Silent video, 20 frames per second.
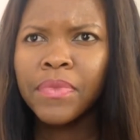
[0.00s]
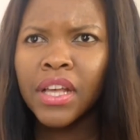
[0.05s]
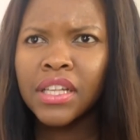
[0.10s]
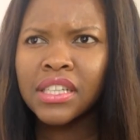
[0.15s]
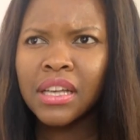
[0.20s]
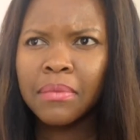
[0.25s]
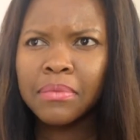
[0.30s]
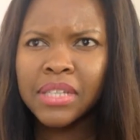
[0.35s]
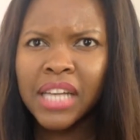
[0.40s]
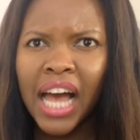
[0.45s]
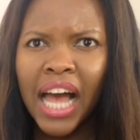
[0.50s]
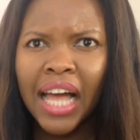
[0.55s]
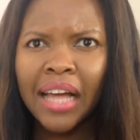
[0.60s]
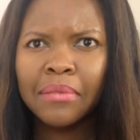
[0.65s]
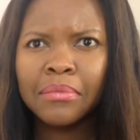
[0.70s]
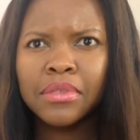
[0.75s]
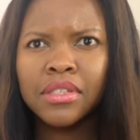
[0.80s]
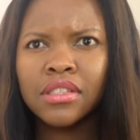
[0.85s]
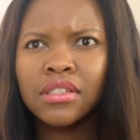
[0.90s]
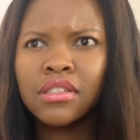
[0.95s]

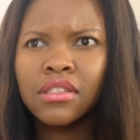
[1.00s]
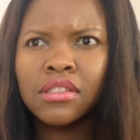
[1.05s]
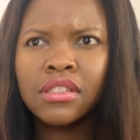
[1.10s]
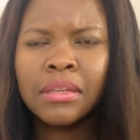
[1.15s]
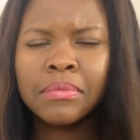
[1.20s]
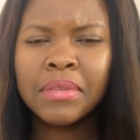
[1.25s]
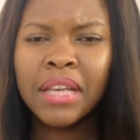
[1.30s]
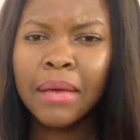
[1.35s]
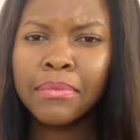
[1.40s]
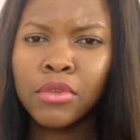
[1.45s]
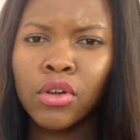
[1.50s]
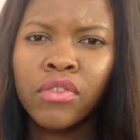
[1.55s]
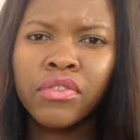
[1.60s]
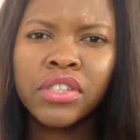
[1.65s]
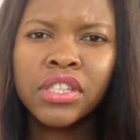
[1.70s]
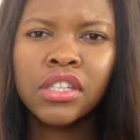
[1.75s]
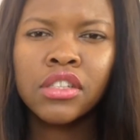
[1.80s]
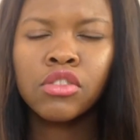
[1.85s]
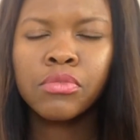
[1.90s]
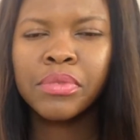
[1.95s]
Sometimes
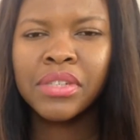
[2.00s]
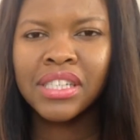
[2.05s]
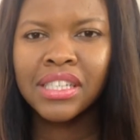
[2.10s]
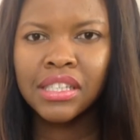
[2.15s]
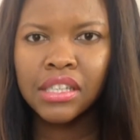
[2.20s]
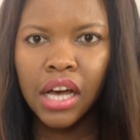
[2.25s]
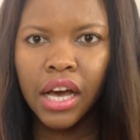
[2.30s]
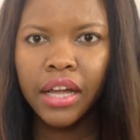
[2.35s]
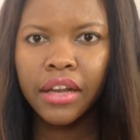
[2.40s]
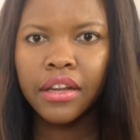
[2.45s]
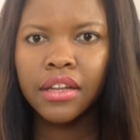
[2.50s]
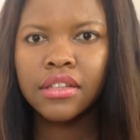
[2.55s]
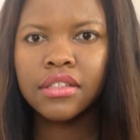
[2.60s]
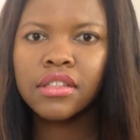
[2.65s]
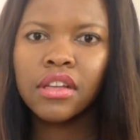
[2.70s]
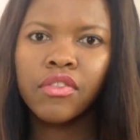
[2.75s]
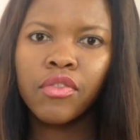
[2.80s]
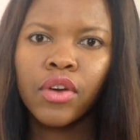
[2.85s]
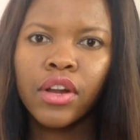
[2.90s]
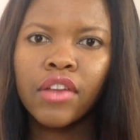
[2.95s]
obviously there'll be sun and
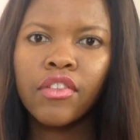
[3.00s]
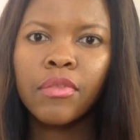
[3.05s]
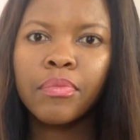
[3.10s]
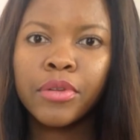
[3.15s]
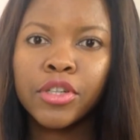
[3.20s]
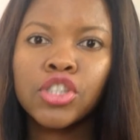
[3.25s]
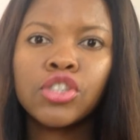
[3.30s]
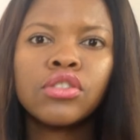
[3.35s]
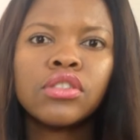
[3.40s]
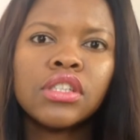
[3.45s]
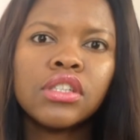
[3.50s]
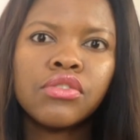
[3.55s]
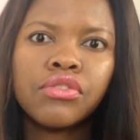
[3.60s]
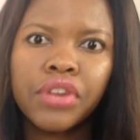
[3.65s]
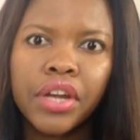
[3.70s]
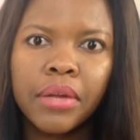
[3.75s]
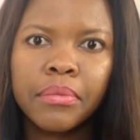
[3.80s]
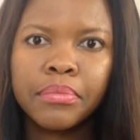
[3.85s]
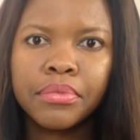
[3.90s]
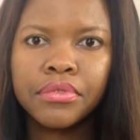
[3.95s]
stuff, whatever, but you
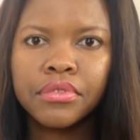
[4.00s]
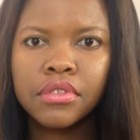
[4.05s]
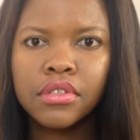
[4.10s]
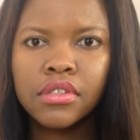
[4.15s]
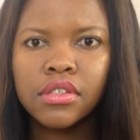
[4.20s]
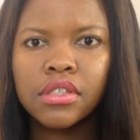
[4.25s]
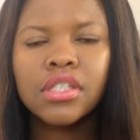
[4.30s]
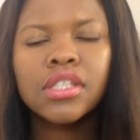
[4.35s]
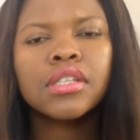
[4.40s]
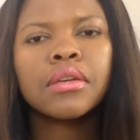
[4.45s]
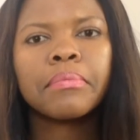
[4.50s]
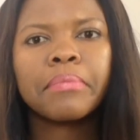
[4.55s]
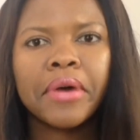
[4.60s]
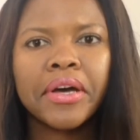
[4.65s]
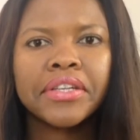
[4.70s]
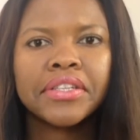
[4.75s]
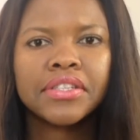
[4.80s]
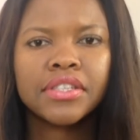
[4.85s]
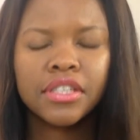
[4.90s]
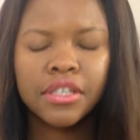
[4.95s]
need rain boots. It's a
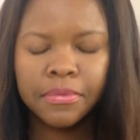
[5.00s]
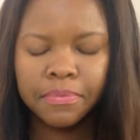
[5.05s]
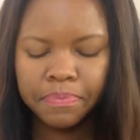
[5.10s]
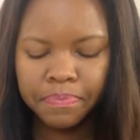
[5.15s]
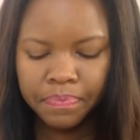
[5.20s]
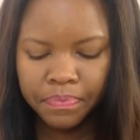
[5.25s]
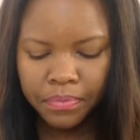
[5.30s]
must.